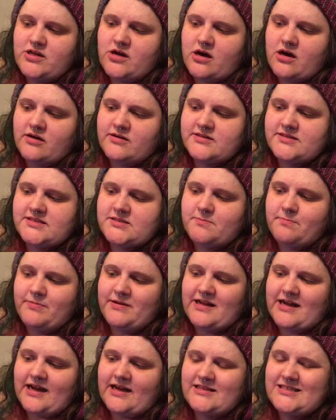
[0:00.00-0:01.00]
dolls,
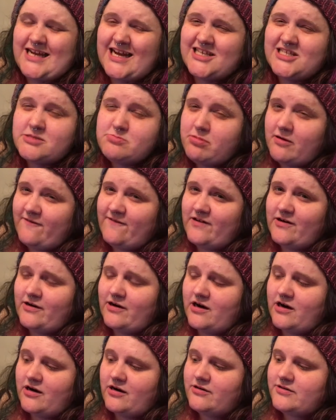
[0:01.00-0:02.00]
but I tend to prefer
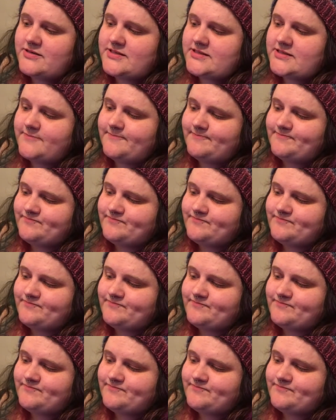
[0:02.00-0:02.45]
girls.